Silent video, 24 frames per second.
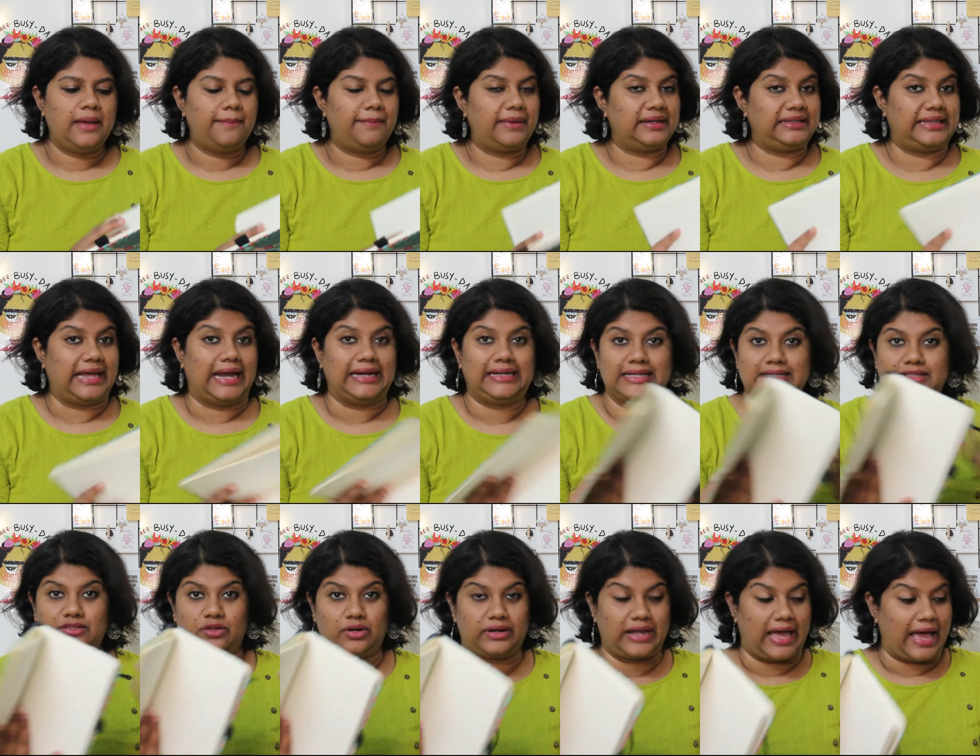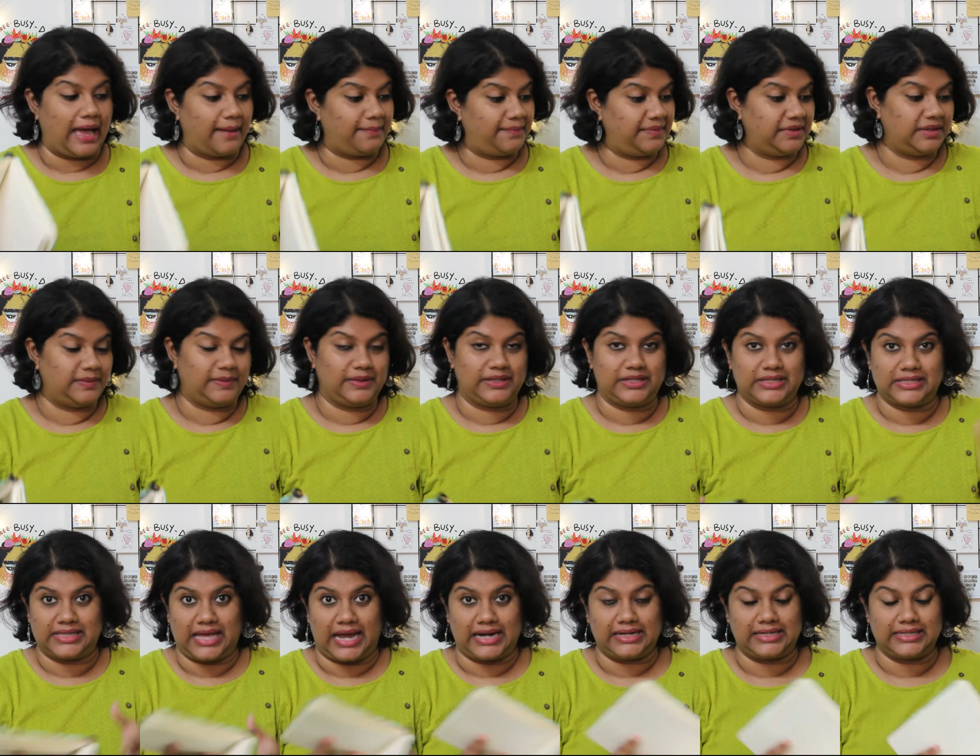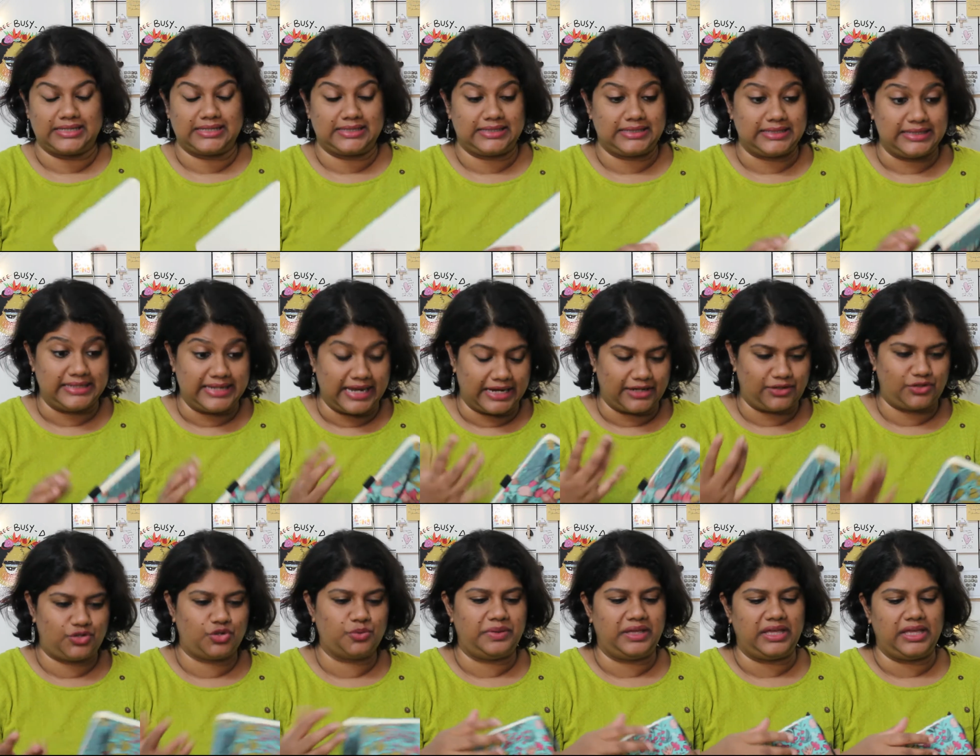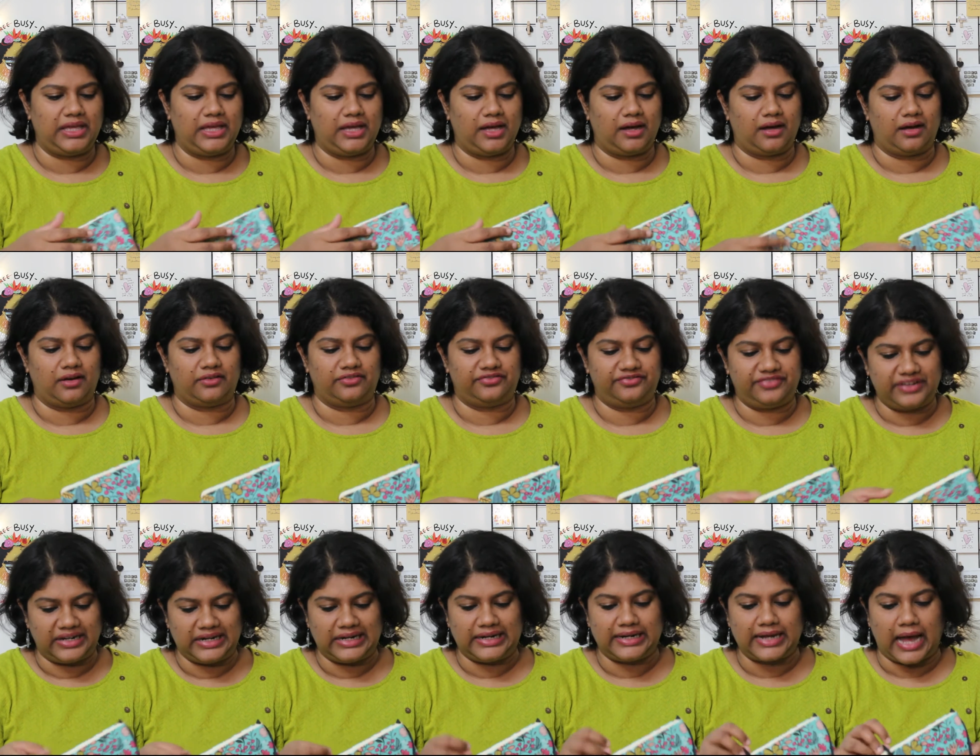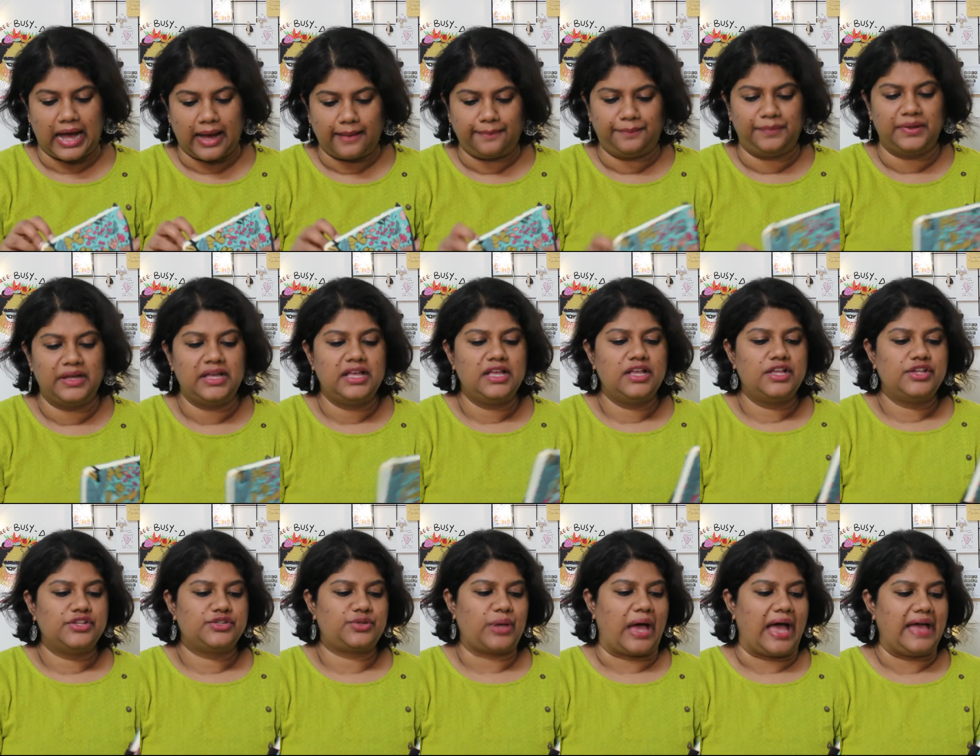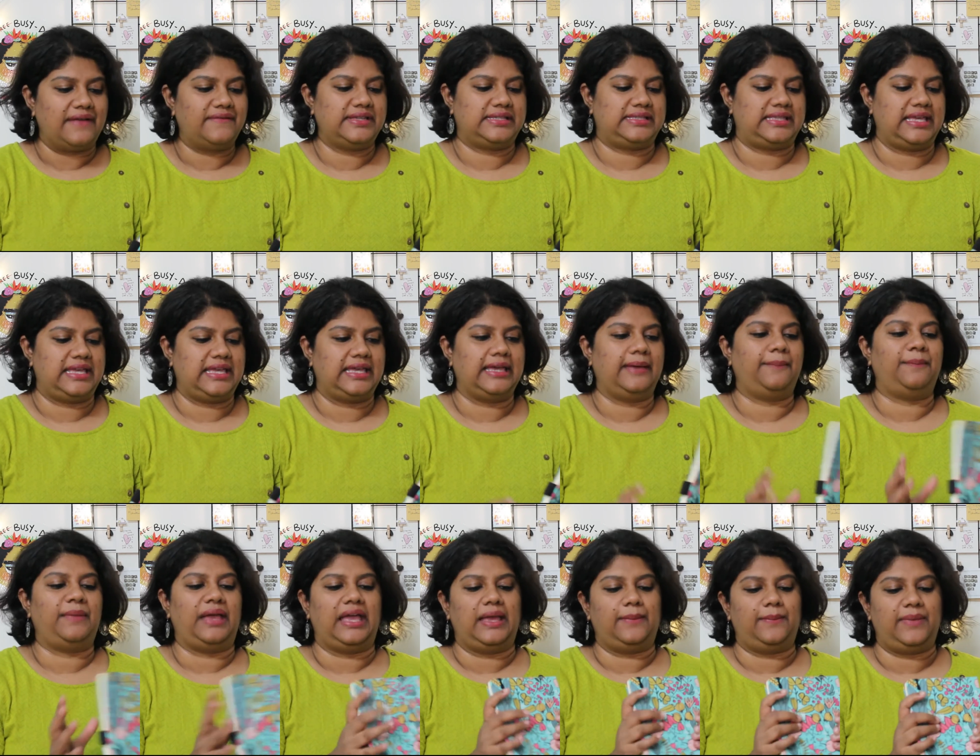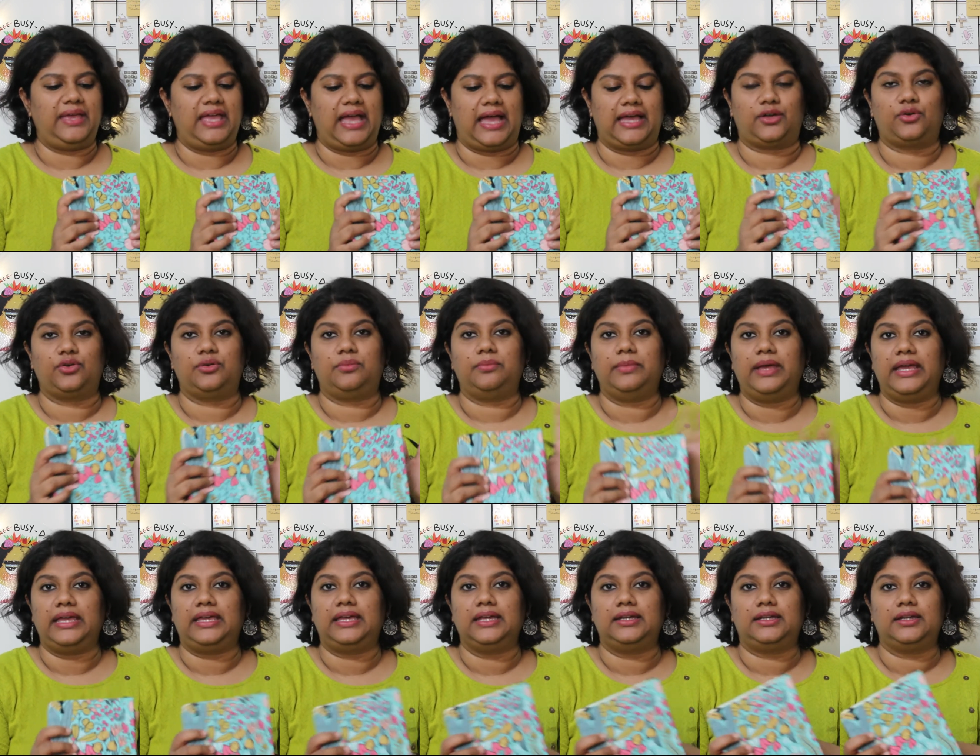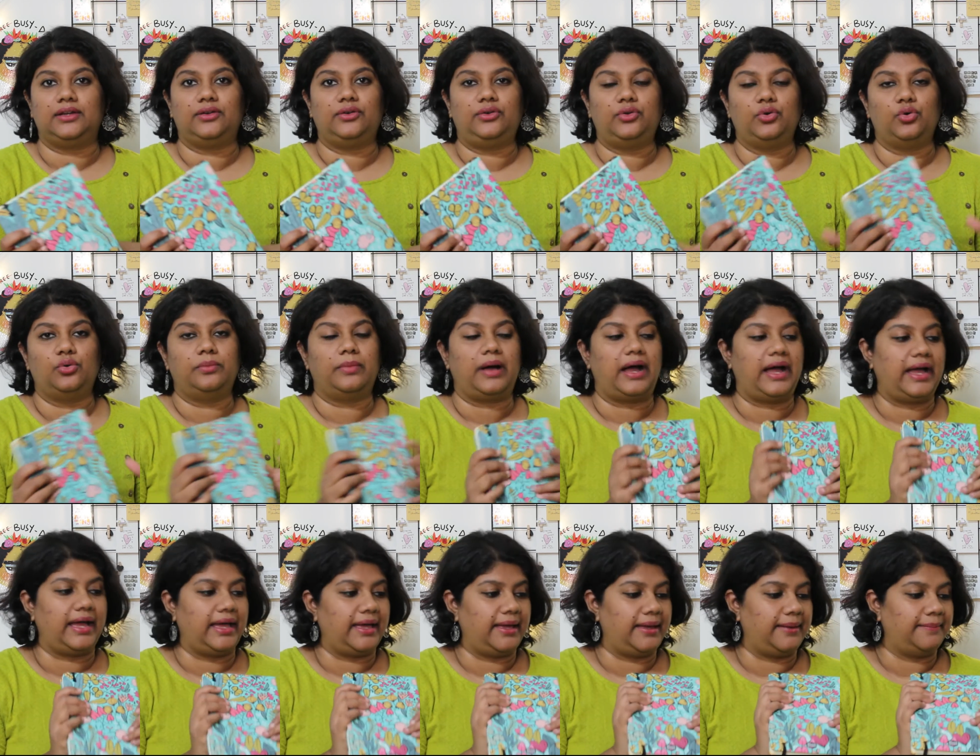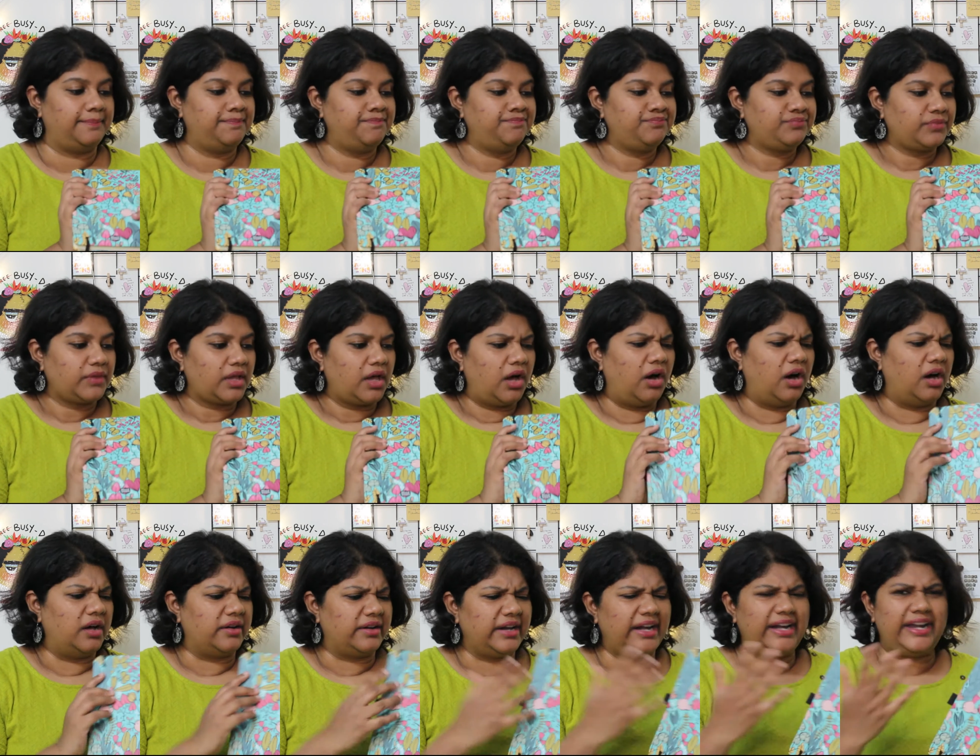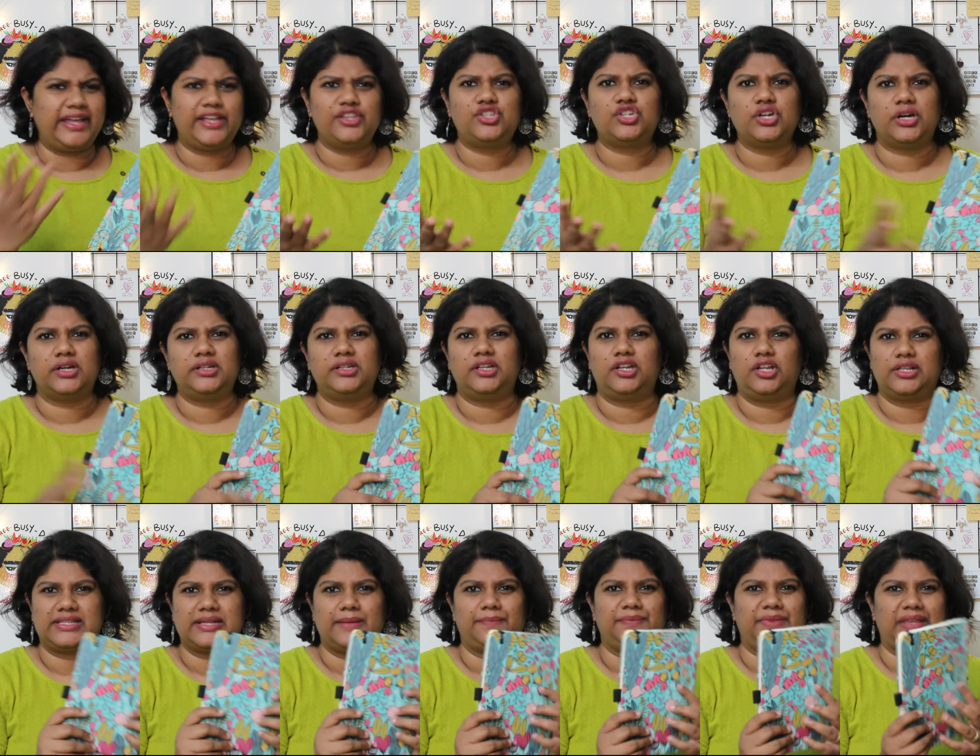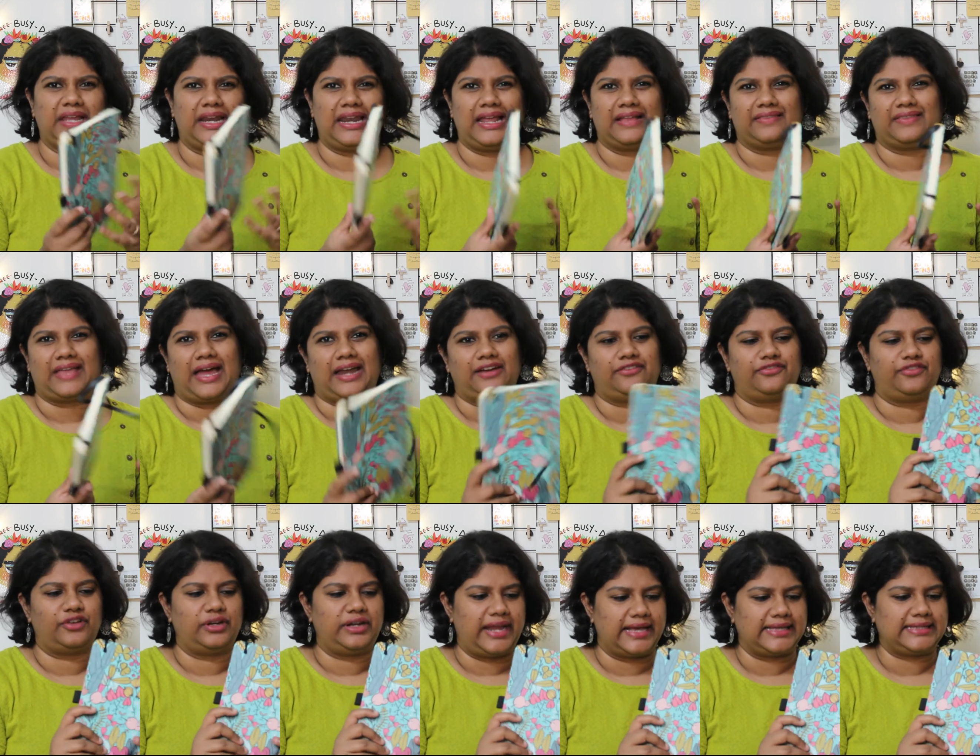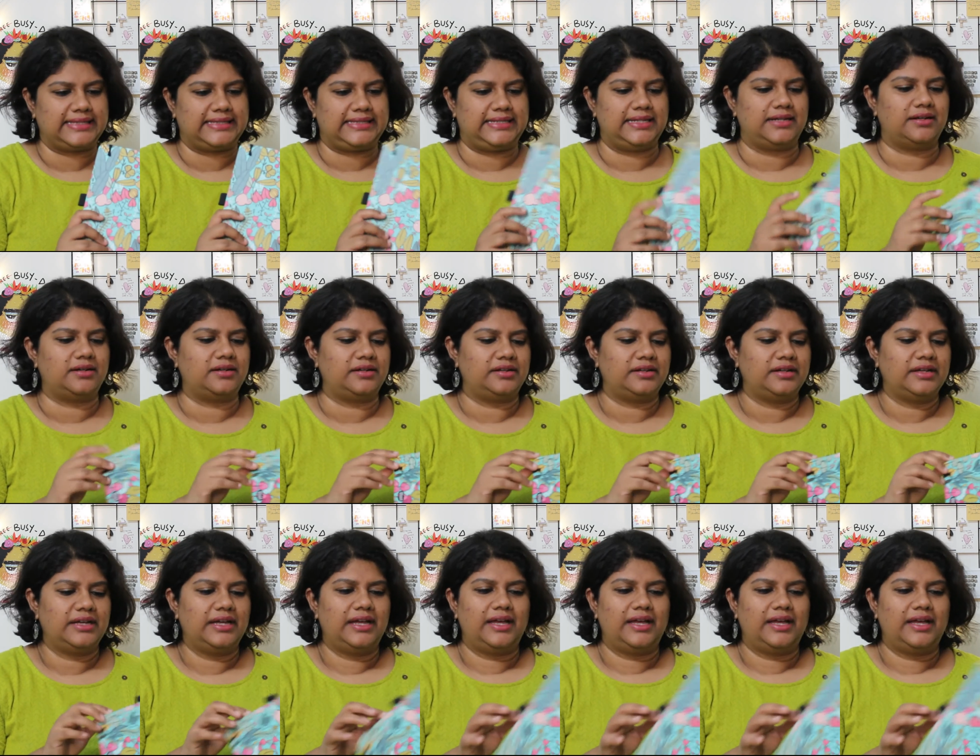But that has not happened because that is yet to be filled up. So I was thinking maybe I could make it into my reading journal or something like that for next year.